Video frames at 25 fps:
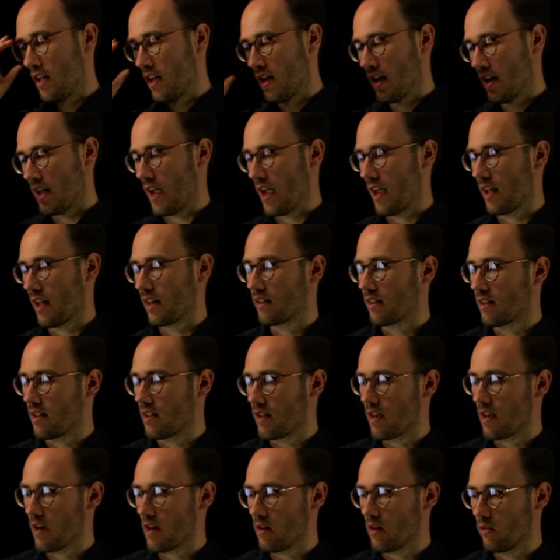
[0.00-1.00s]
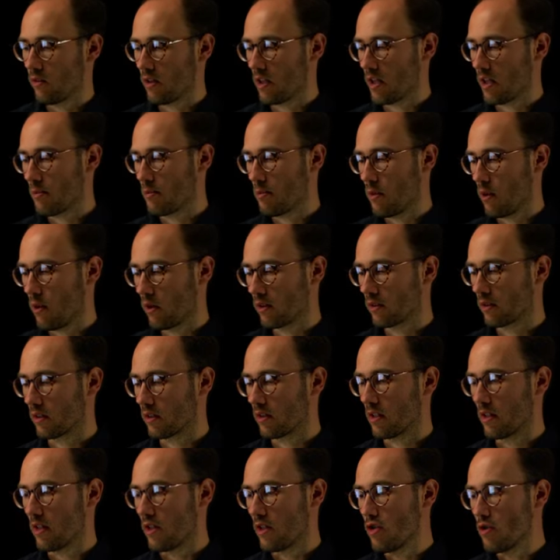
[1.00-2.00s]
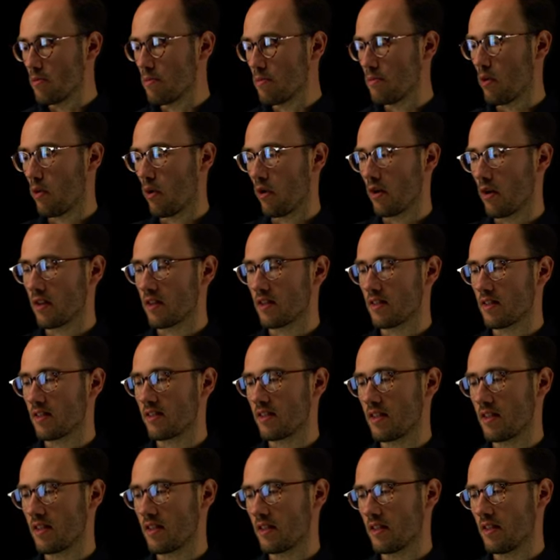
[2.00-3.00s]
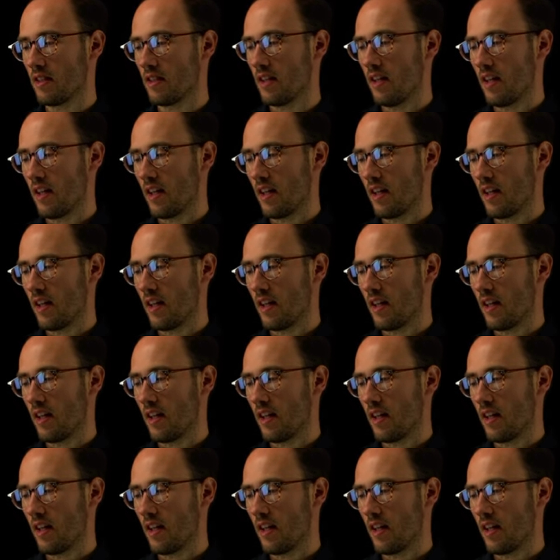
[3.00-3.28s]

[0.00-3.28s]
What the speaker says: And the only important new point is here